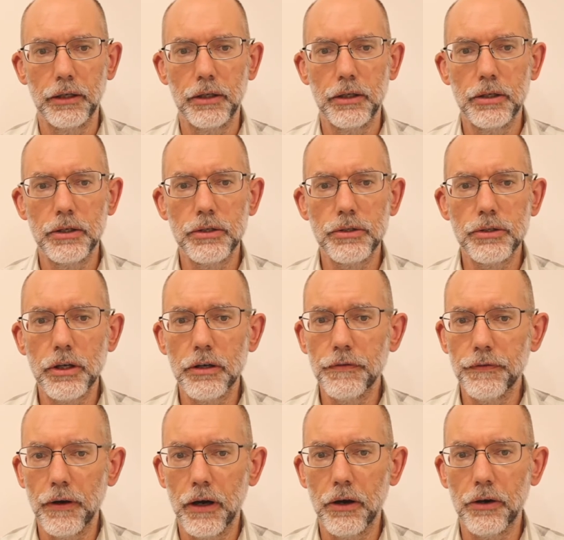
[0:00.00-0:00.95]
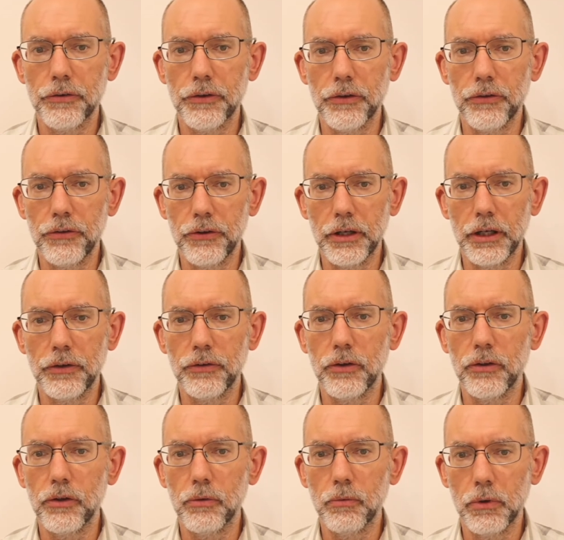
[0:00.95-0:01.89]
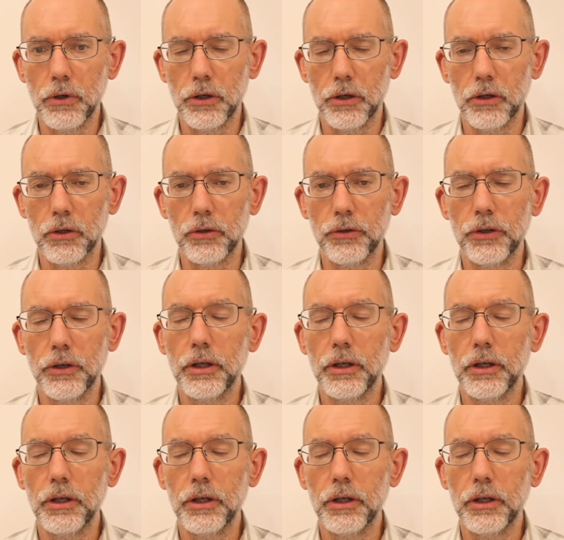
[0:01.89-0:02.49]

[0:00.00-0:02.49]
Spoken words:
so far as it sees in the world,